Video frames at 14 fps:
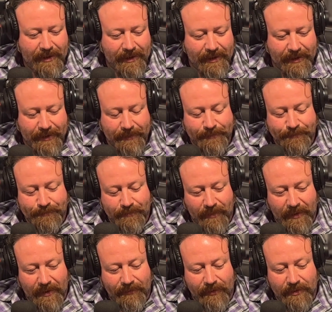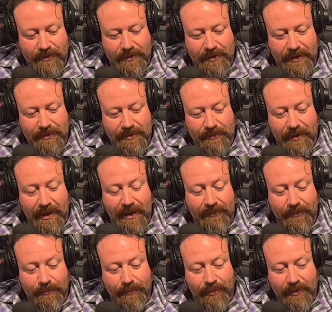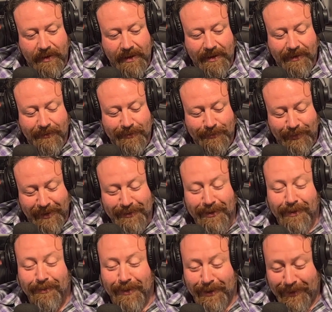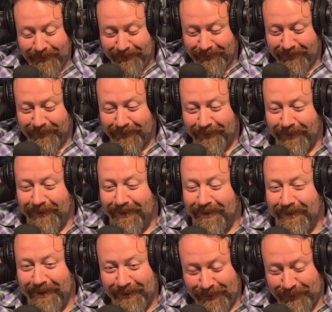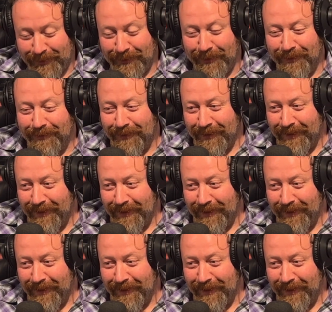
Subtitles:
The first instrument I ever played, played trombone in school for a